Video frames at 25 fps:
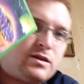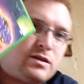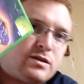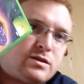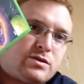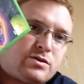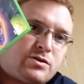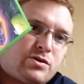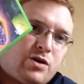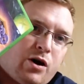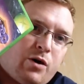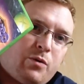in
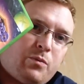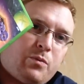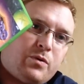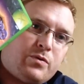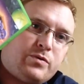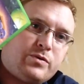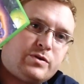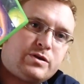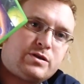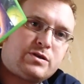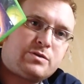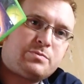this top
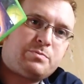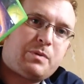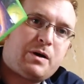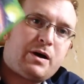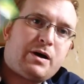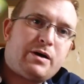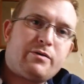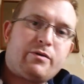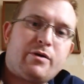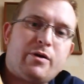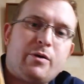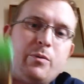one, this
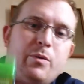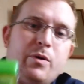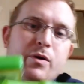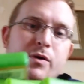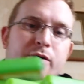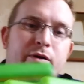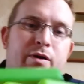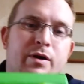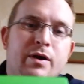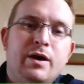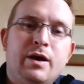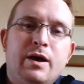Spyro
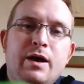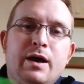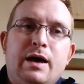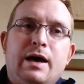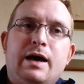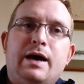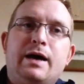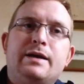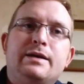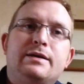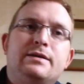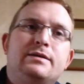one,
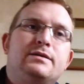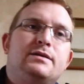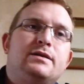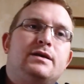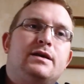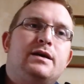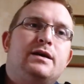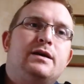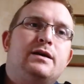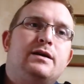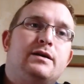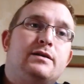and
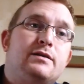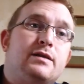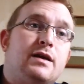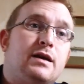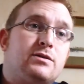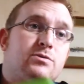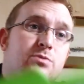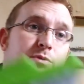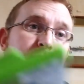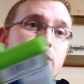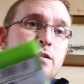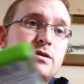
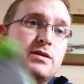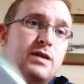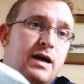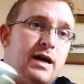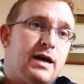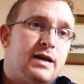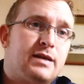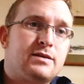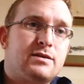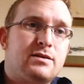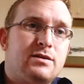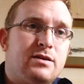that's when I
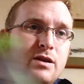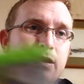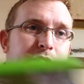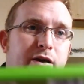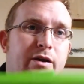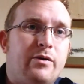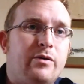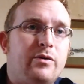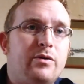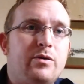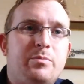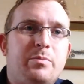asked, you
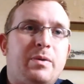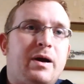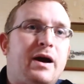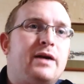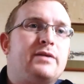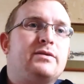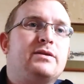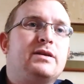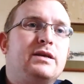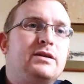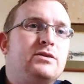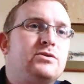know, the
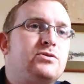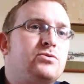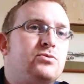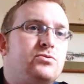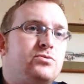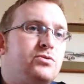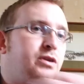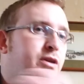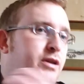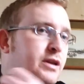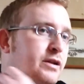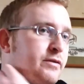£1 each,
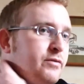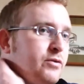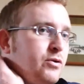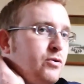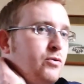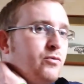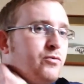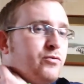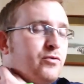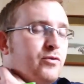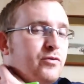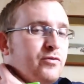or you could have it
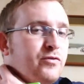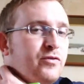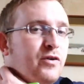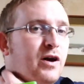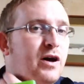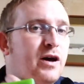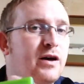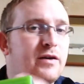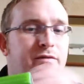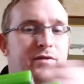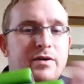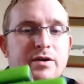all for a
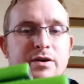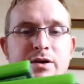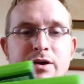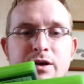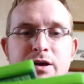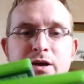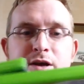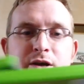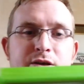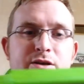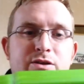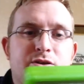£5.
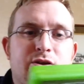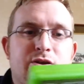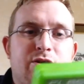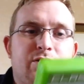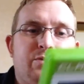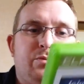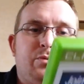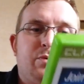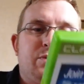So the